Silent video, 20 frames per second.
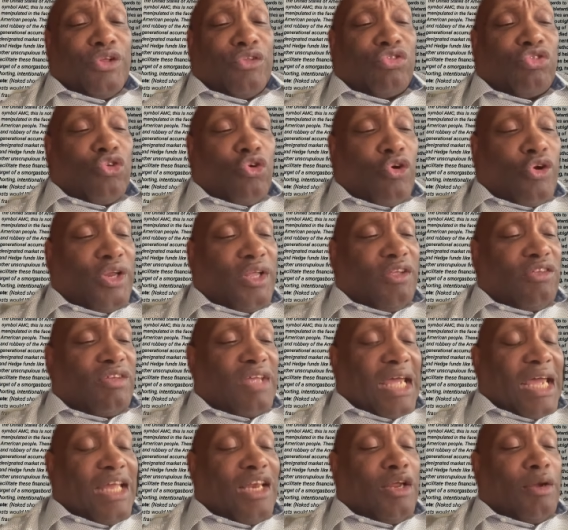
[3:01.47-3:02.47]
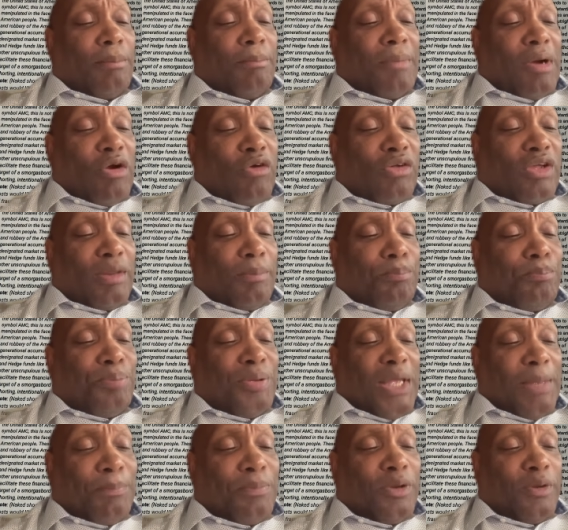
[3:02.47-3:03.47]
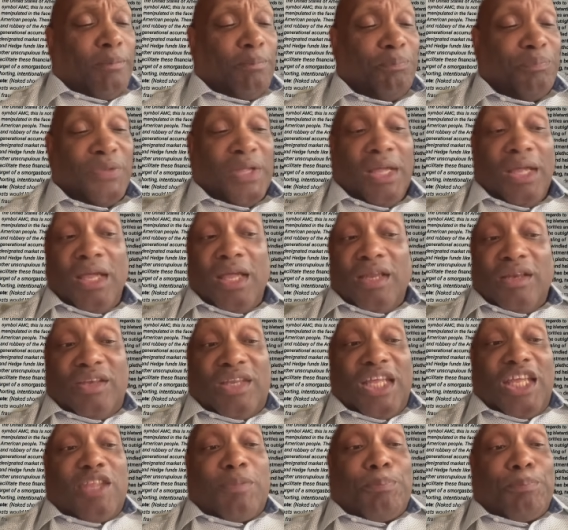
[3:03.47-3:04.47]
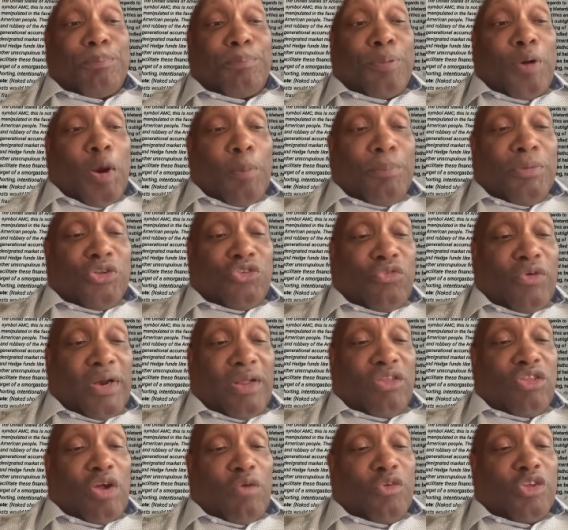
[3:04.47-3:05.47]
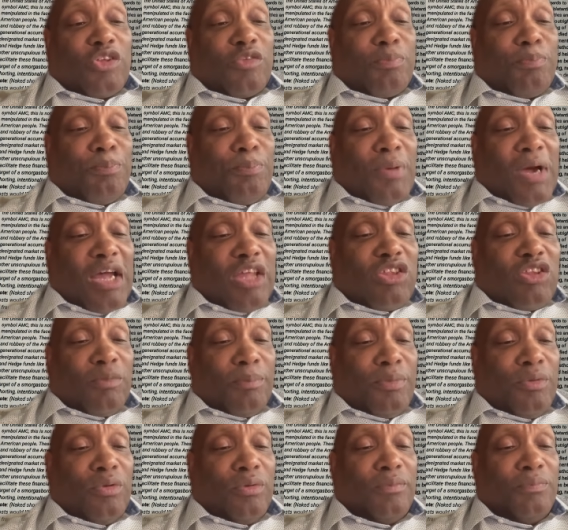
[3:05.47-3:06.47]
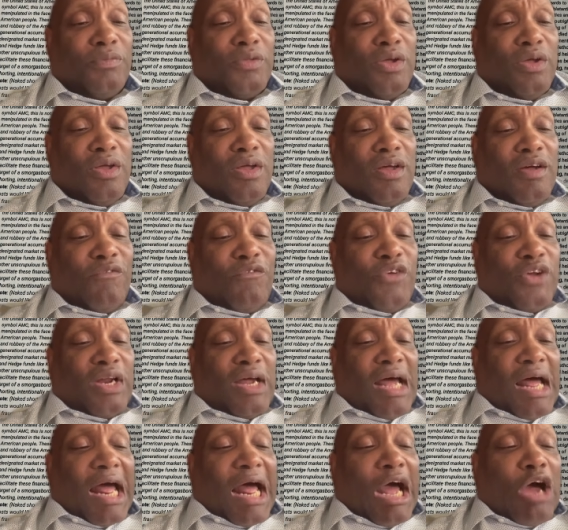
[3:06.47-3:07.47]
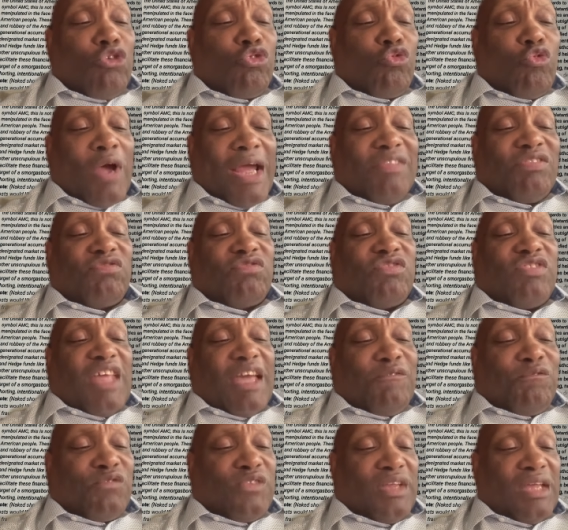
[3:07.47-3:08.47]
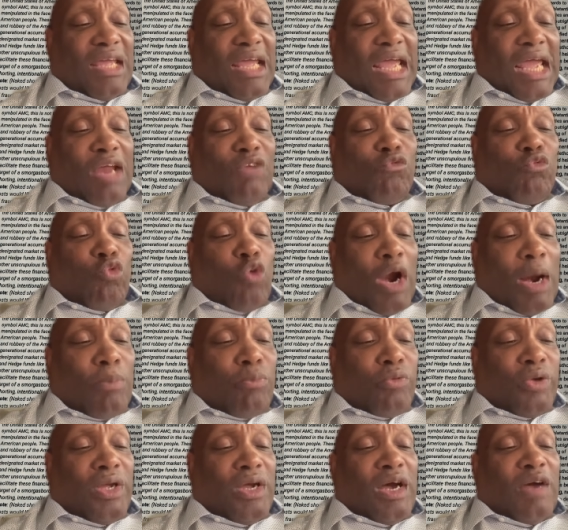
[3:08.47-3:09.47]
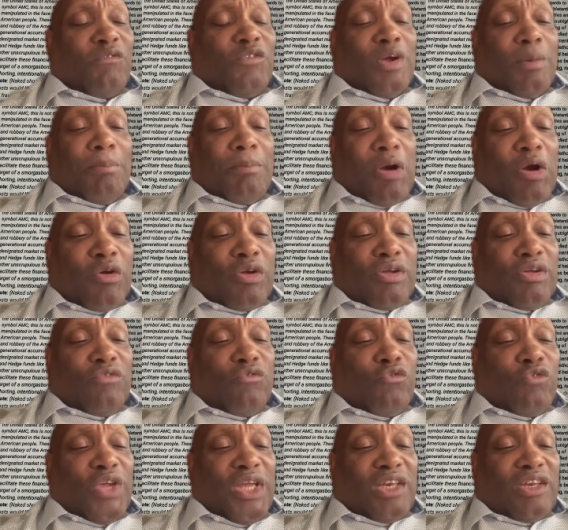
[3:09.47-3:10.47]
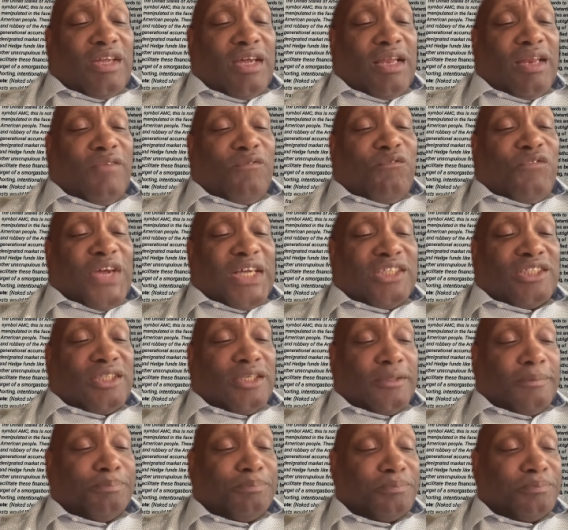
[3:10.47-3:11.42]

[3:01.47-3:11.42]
authorities, and the American people. These perpetrators are responsible for the outright theft and robbery of the American retail investor.